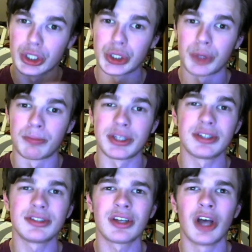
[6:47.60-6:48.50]

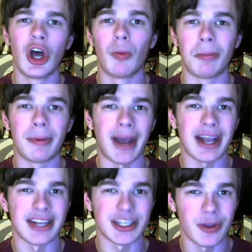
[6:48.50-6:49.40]
opinions. We'll be back
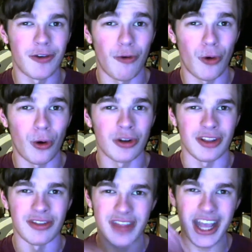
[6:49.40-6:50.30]
next week for the
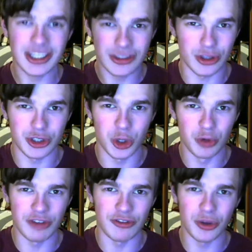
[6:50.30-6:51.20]
next Doctor Who
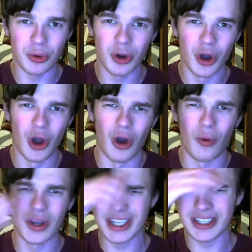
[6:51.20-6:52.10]
review.
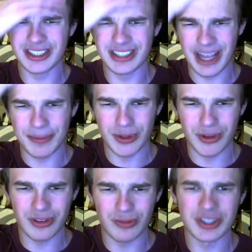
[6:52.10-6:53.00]
Which is
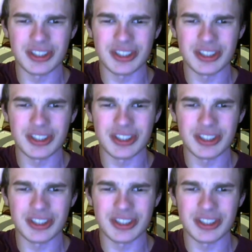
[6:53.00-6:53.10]
episode 8,